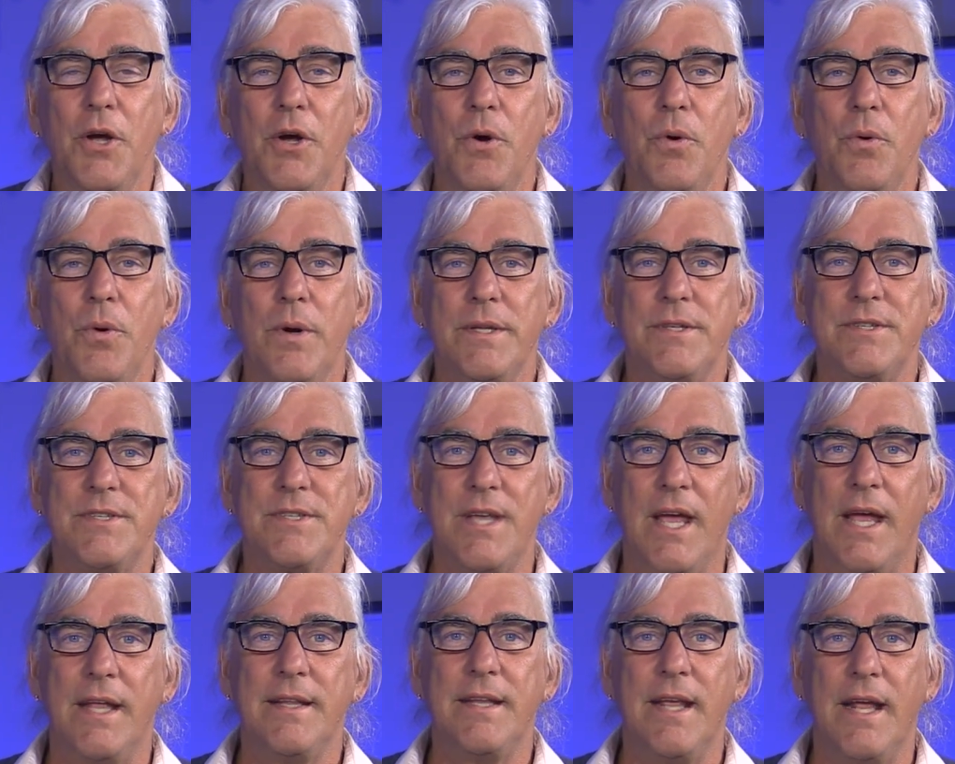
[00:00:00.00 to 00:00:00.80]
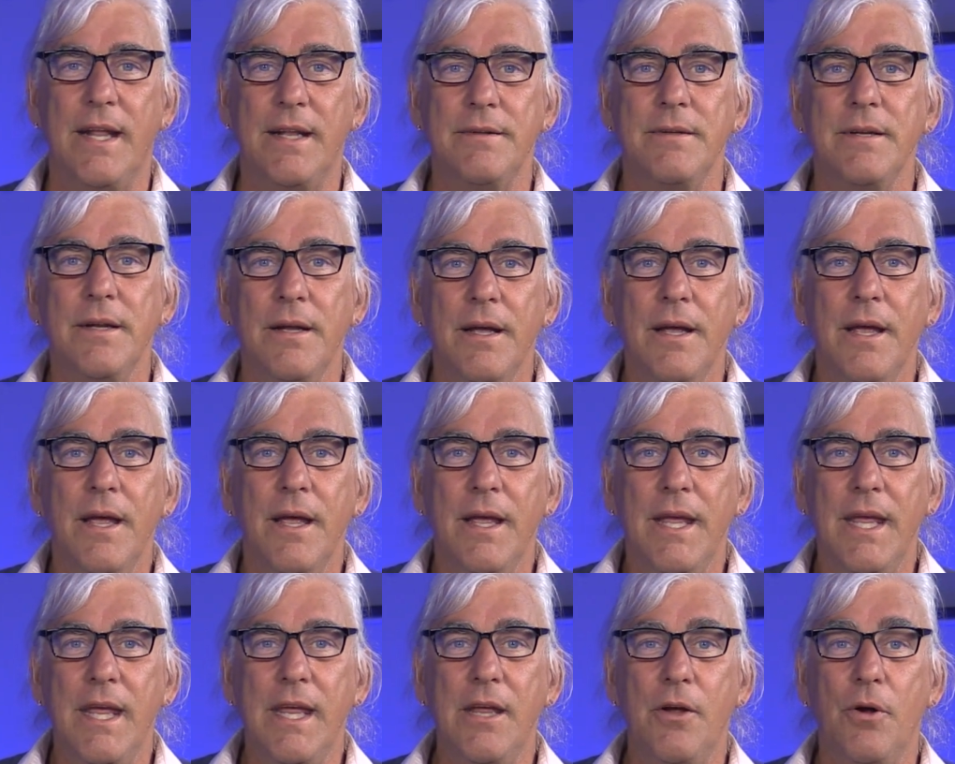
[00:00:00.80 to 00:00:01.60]
who had said that
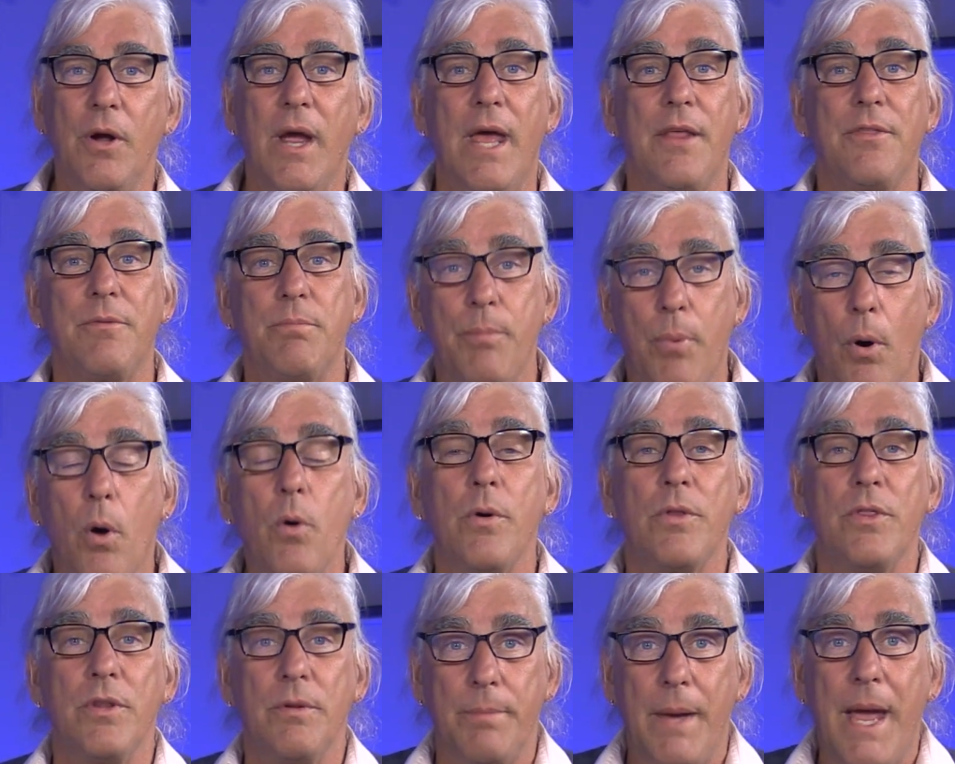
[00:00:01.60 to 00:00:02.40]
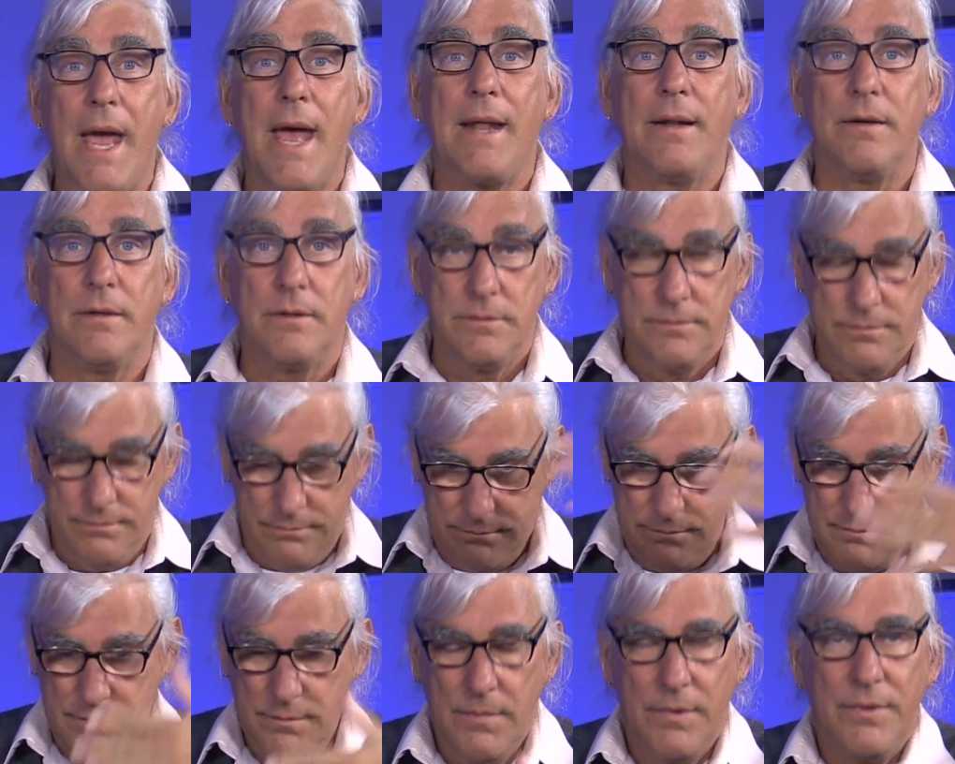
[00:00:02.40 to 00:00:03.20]
he had borne the battle,
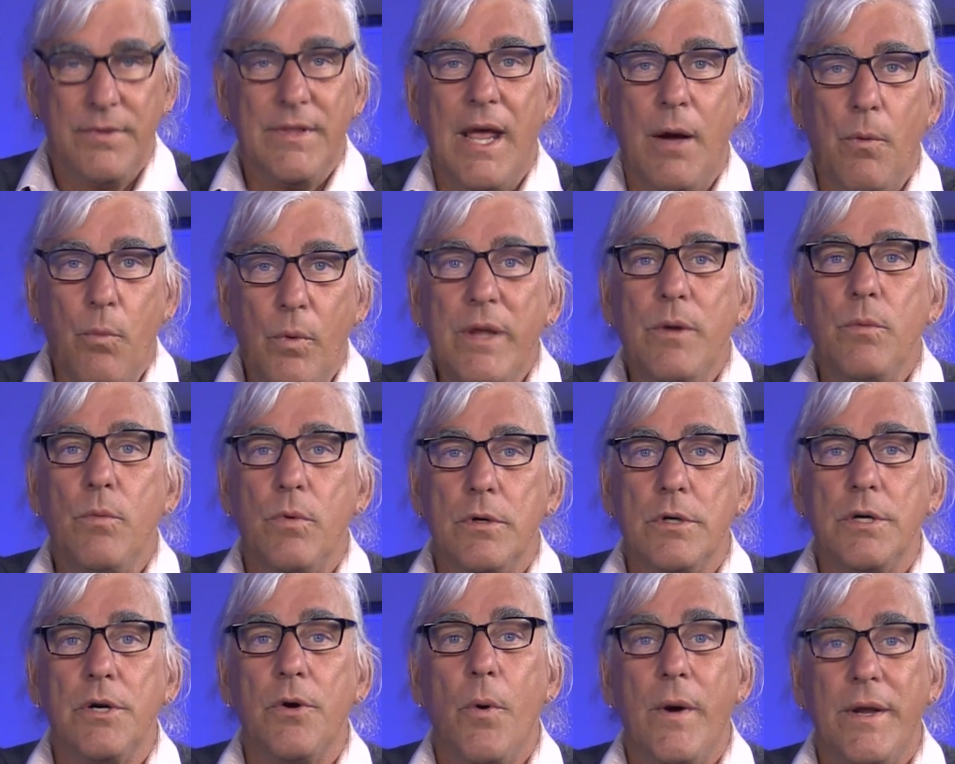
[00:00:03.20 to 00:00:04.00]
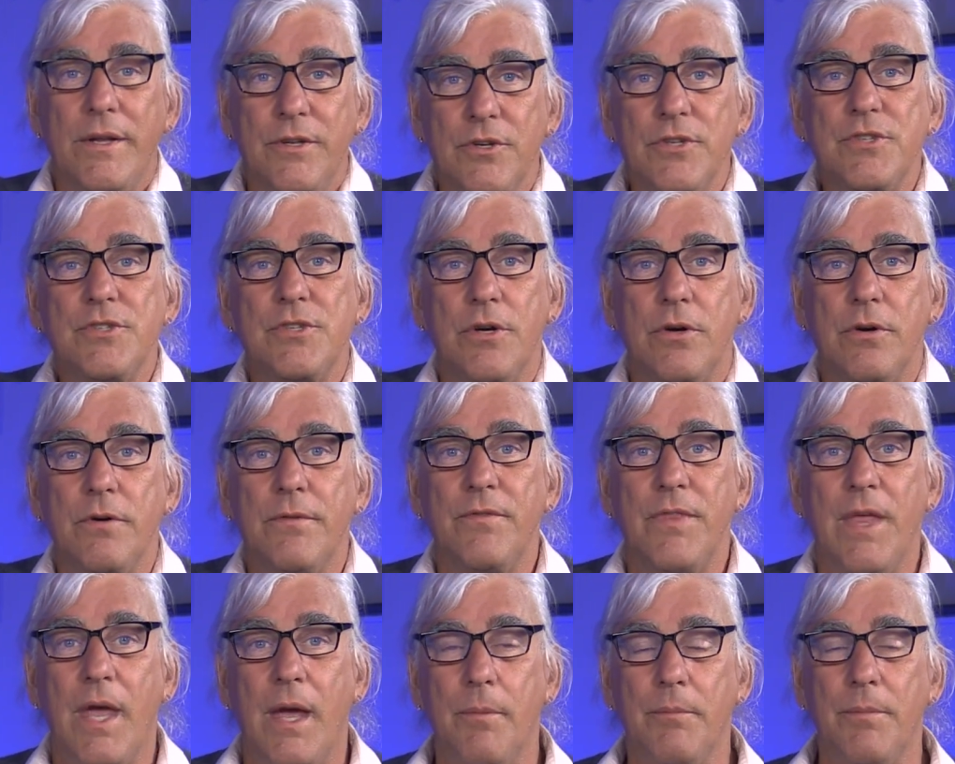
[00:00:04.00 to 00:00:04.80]
that we were going to
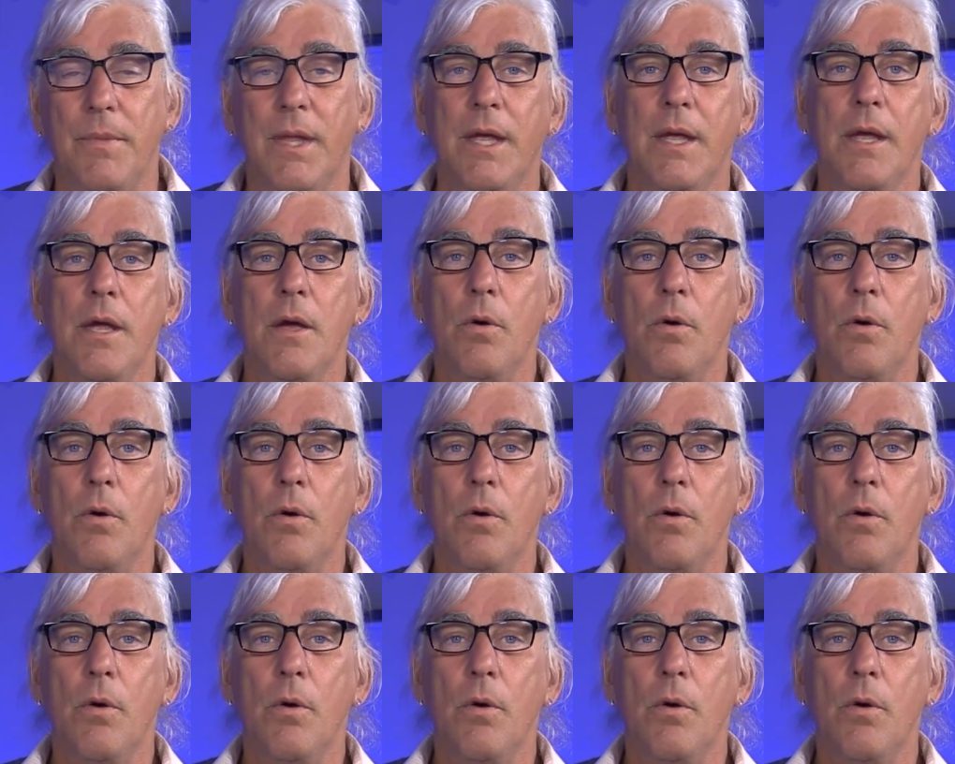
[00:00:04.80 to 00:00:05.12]
serve them.